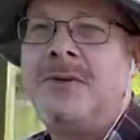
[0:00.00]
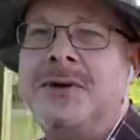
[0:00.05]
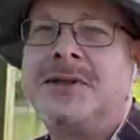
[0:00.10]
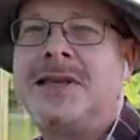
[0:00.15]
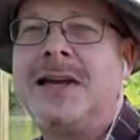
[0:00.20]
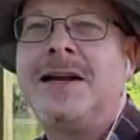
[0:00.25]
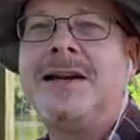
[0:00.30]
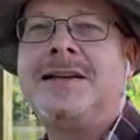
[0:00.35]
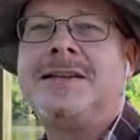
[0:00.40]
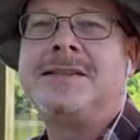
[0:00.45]

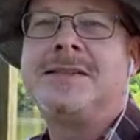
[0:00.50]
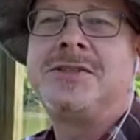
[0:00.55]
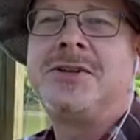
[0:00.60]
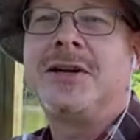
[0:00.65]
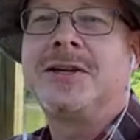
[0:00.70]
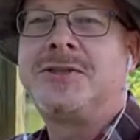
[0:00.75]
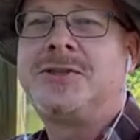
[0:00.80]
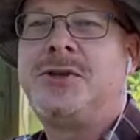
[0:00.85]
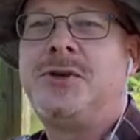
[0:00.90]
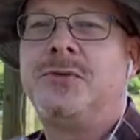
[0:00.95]
What that
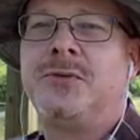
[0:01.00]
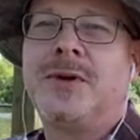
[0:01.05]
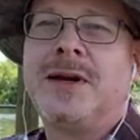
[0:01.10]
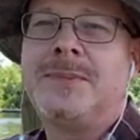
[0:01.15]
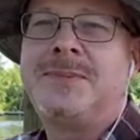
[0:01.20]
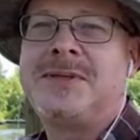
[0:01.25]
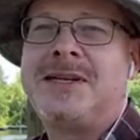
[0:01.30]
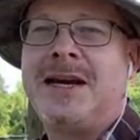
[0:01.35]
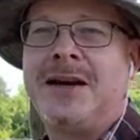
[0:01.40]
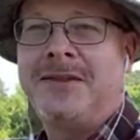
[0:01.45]
is you got 2
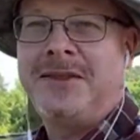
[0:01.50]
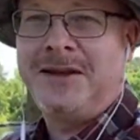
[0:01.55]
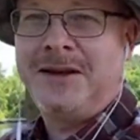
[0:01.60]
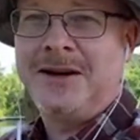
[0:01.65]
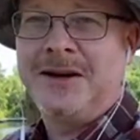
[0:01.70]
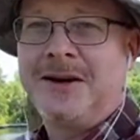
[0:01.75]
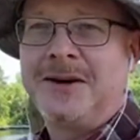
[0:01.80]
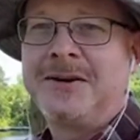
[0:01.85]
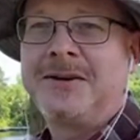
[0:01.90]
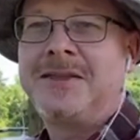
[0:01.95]
ribs down
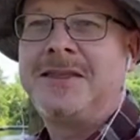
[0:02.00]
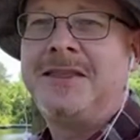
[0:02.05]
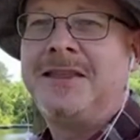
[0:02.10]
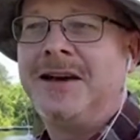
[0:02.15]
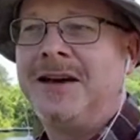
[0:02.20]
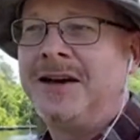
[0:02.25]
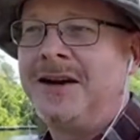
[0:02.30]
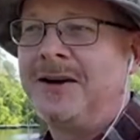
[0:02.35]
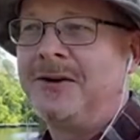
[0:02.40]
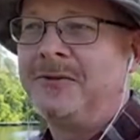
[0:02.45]
there
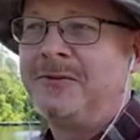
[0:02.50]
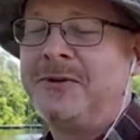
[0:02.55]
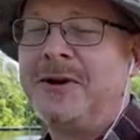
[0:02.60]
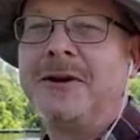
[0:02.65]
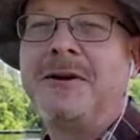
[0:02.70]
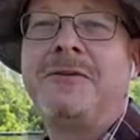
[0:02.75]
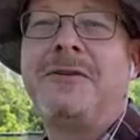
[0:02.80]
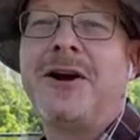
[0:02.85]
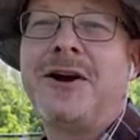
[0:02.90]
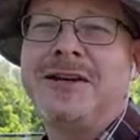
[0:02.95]
that are
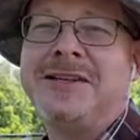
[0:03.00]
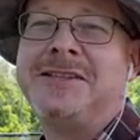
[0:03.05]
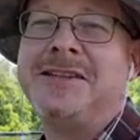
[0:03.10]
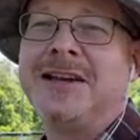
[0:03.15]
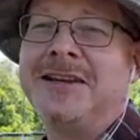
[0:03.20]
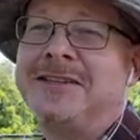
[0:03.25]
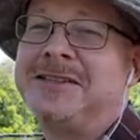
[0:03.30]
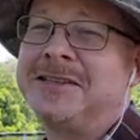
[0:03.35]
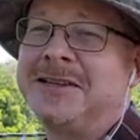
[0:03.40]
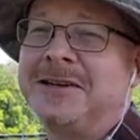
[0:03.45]
very, very
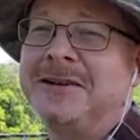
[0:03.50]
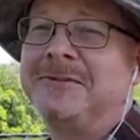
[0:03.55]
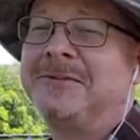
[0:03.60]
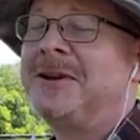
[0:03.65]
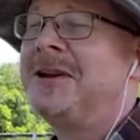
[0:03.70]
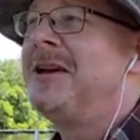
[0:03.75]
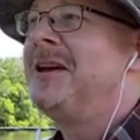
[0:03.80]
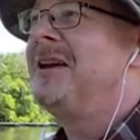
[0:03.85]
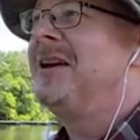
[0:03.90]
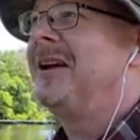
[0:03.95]
sensitive.
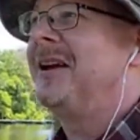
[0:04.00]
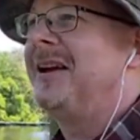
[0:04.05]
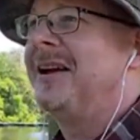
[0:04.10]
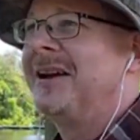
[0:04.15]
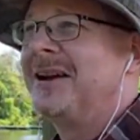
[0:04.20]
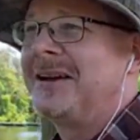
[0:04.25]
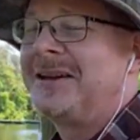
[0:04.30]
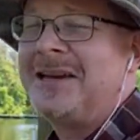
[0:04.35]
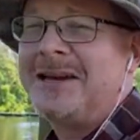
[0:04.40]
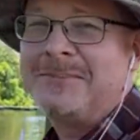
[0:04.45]

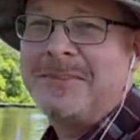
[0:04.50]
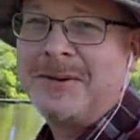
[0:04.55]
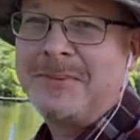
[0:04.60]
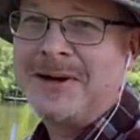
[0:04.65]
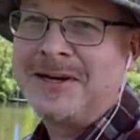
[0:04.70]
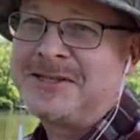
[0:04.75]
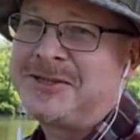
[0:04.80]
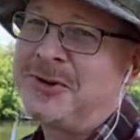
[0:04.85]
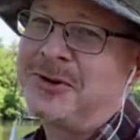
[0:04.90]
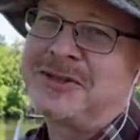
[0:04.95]
And I came up,
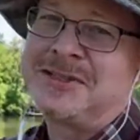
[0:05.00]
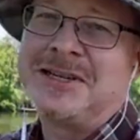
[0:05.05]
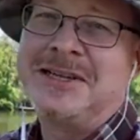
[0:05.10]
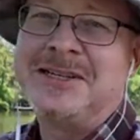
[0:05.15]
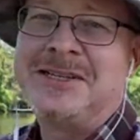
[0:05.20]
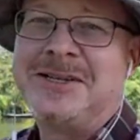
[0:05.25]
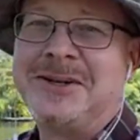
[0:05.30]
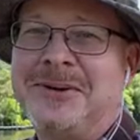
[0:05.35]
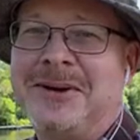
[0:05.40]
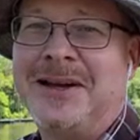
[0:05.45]
I torqued
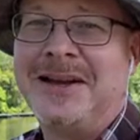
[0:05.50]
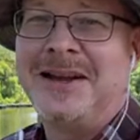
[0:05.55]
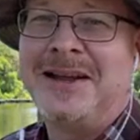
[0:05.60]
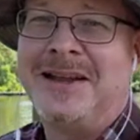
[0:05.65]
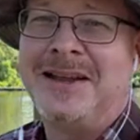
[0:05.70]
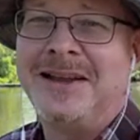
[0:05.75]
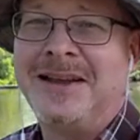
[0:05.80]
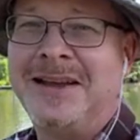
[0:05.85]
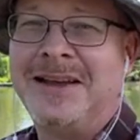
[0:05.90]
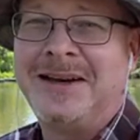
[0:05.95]
into it,
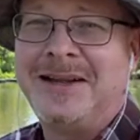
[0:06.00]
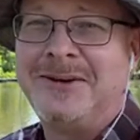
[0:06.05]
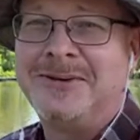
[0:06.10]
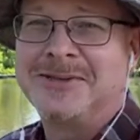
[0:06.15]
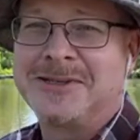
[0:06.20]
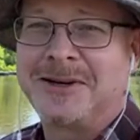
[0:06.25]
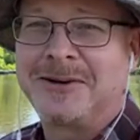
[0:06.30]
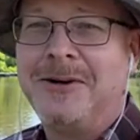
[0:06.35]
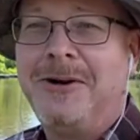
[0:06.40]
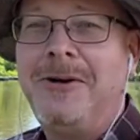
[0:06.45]
and he was
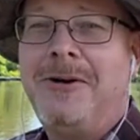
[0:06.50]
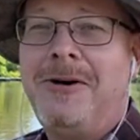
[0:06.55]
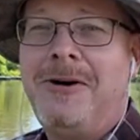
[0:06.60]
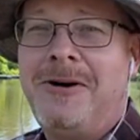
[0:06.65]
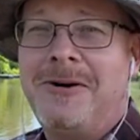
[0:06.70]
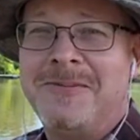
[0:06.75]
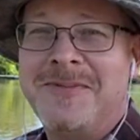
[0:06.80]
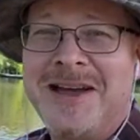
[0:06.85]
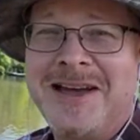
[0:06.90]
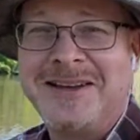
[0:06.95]
like,
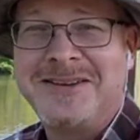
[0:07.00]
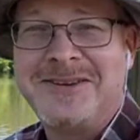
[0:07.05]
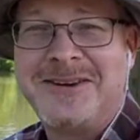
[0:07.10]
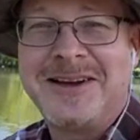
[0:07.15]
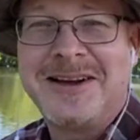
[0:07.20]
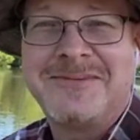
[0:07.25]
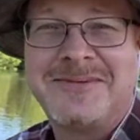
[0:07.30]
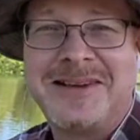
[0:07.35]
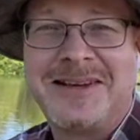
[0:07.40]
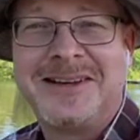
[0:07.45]
oh man, you
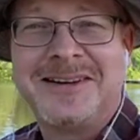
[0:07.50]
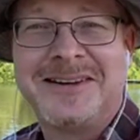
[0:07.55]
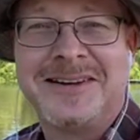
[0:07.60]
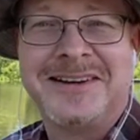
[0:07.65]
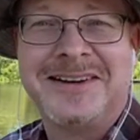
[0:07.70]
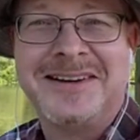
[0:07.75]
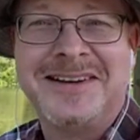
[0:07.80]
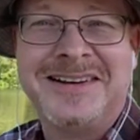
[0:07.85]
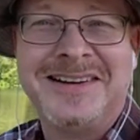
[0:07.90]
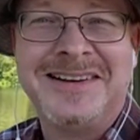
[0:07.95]
got me
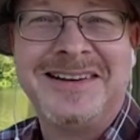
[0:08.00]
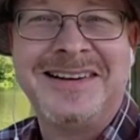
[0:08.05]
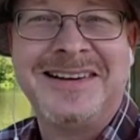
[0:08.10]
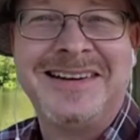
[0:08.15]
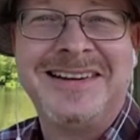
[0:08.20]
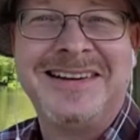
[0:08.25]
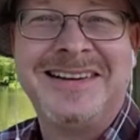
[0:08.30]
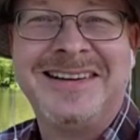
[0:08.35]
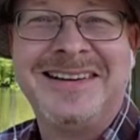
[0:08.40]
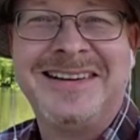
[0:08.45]
good.
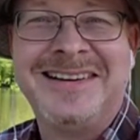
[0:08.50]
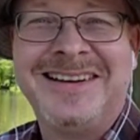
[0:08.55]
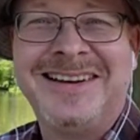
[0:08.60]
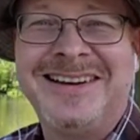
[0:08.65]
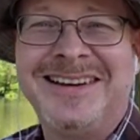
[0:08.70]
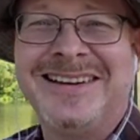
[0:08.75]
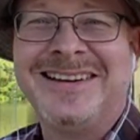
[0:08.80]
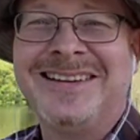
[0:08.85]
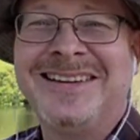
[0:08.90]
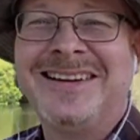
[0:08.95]

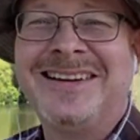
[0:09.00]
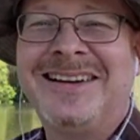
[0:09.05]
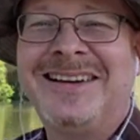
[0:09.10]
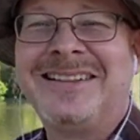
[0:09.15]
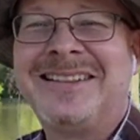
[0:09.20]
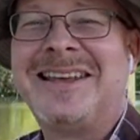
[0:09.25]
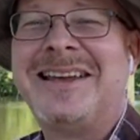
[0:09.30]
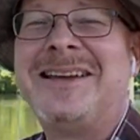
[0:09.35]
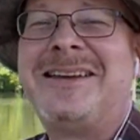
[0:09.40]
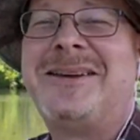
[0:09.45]

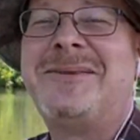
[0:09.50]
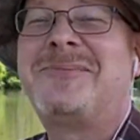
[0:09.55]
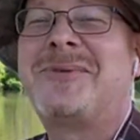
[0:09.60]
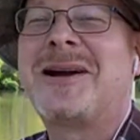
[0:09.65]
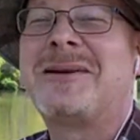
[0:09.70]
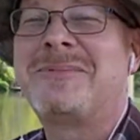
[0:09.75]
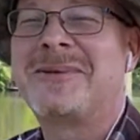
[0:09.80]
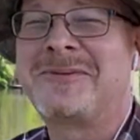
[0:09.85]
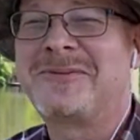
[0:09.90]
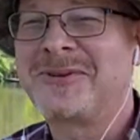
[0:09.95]
Thank you,
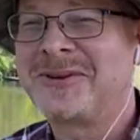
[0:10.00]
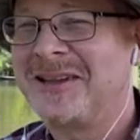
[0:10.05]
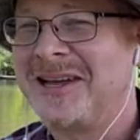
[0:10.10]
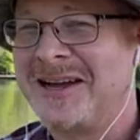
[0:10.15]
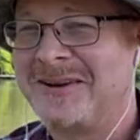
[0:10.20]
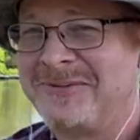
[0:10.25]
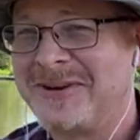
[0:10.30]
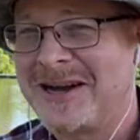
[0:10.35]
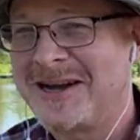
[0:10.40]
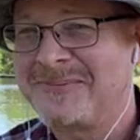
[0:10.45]
Prepping for
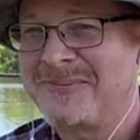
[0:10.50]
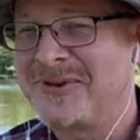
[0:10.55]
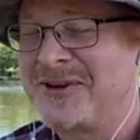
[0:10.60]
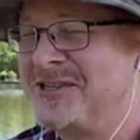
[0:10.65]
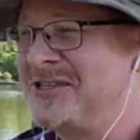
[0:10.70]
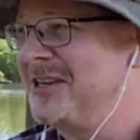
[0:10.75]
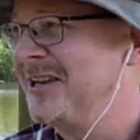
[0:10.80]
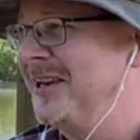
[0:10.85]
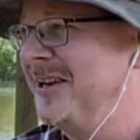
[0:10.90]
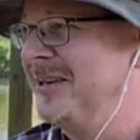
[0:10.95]
Life, I
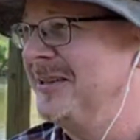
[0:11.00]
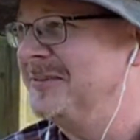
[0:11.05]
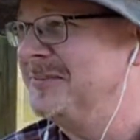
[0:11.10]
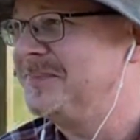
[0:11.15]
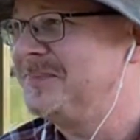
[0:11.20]
appreciate it.